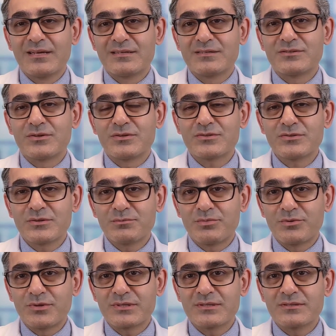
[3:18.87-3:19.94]
It is also
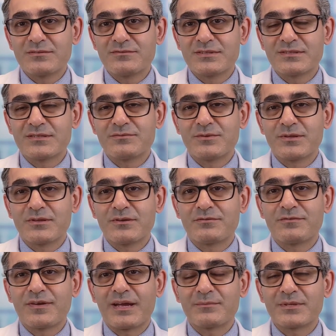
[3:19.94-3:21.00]
important to visit with your
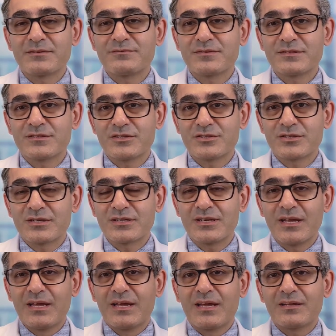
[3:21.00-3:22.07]
family physician